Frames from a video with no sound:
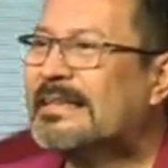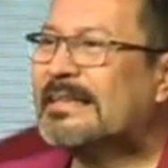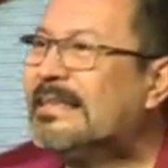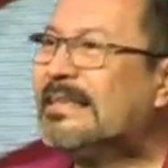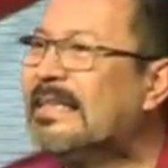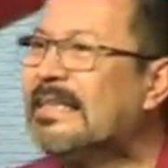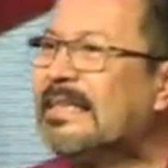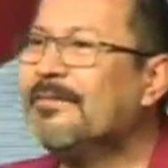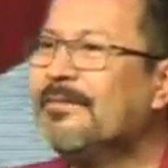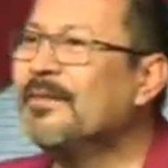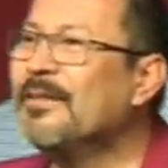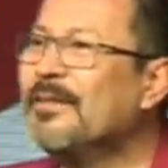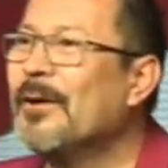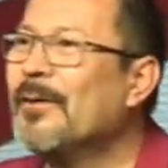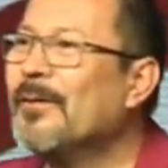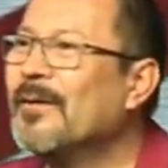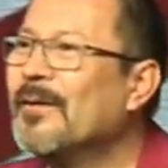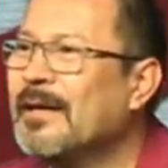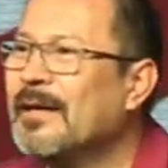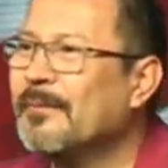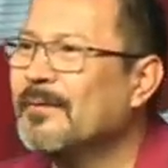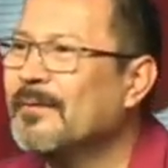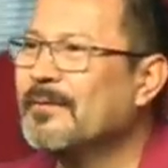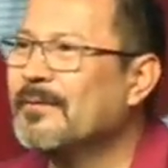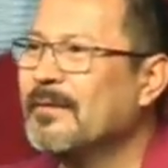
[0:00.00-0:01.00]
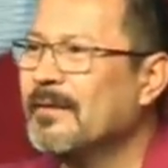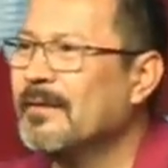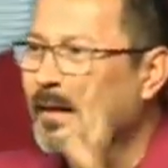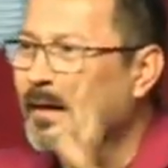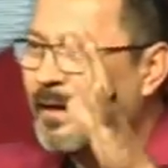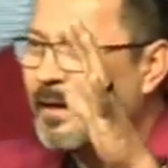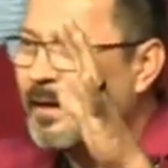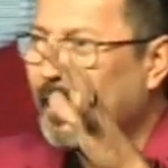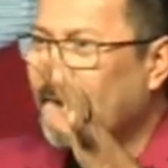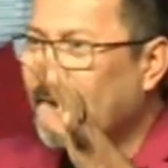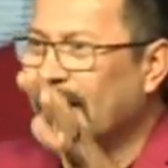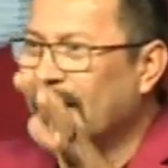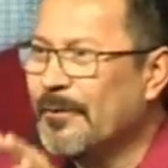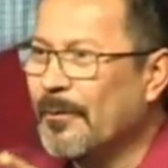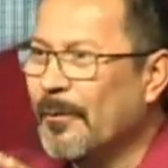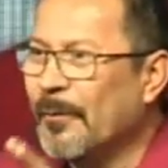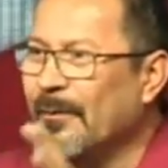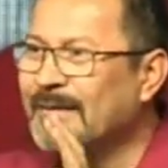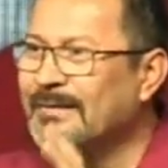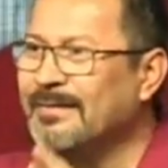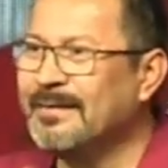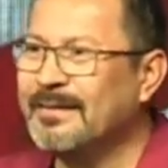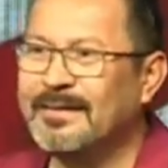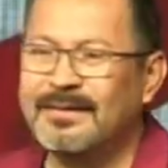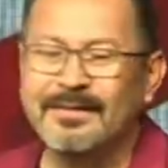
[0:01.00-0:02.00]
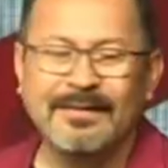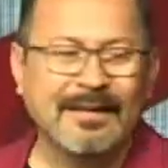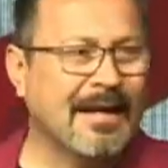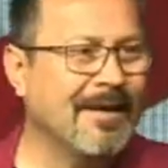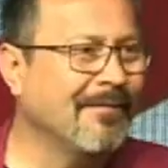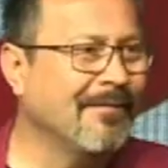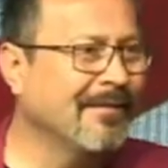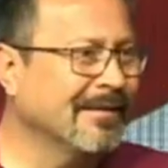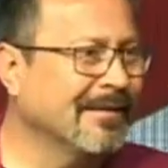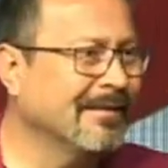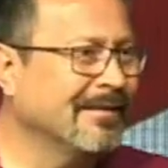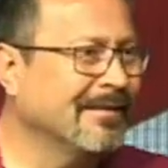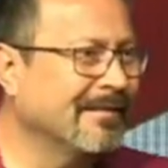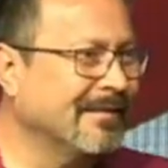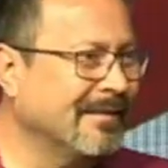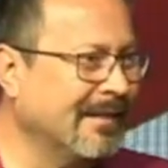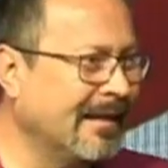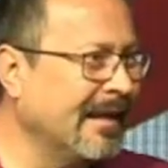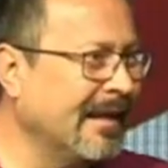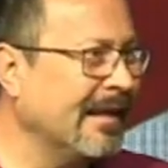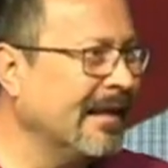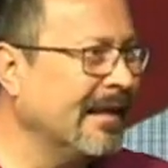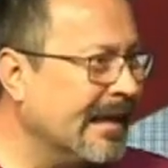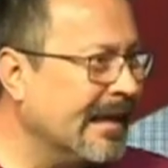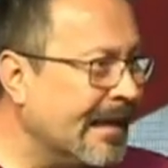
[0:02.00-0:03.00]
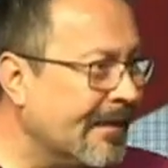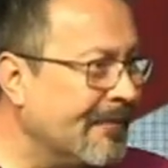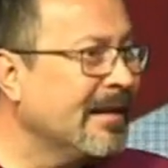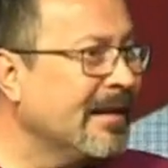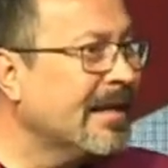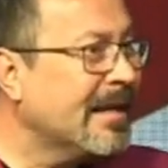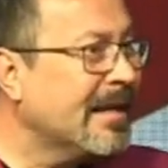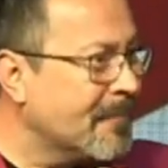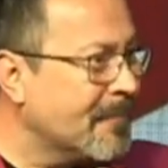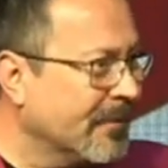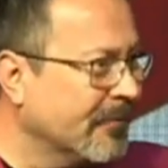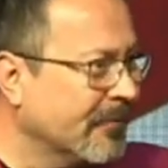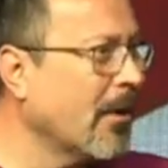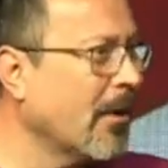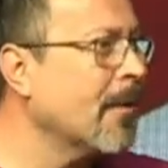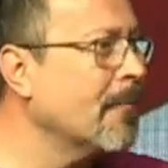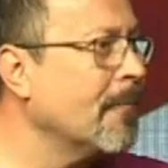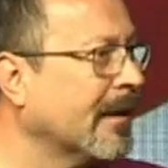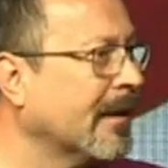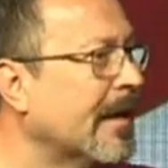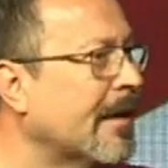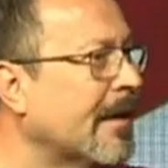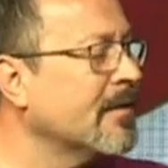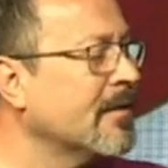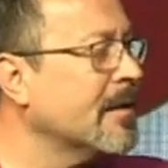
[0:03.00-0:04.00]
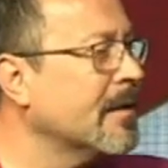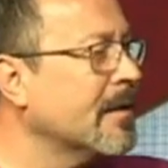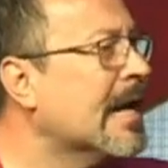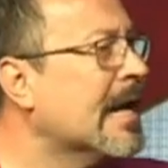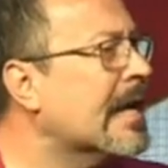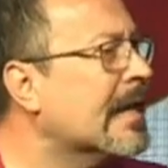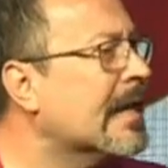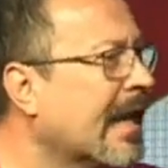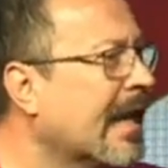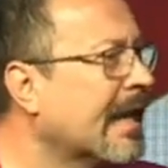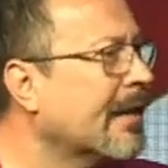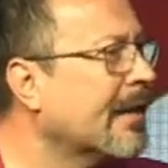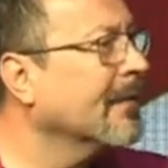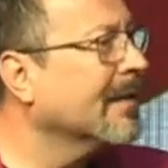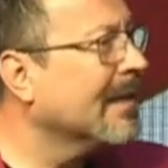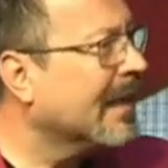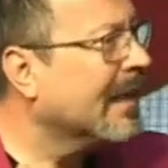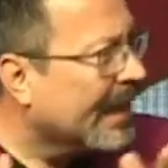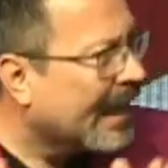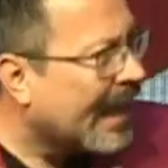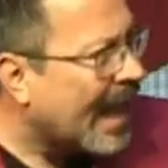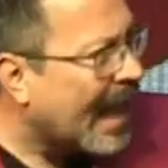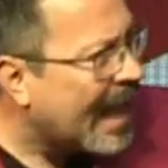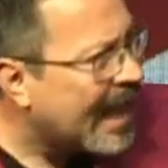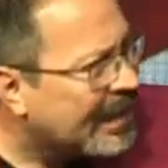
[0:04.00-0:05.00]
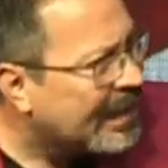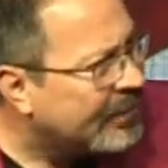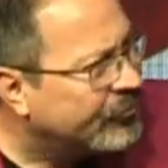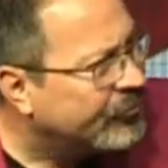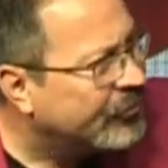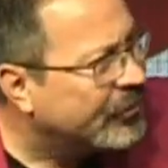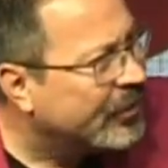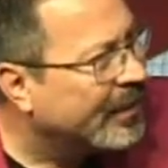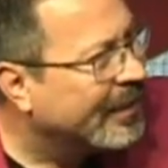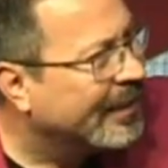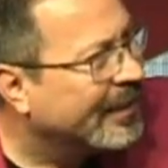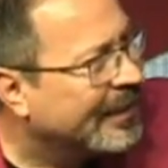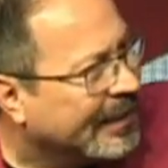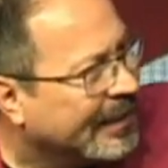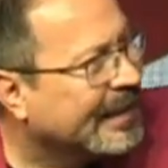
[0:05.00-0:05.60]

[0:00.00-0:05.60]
Didn't even know he was anointing David as king, giving him his armor, giving like when Elijah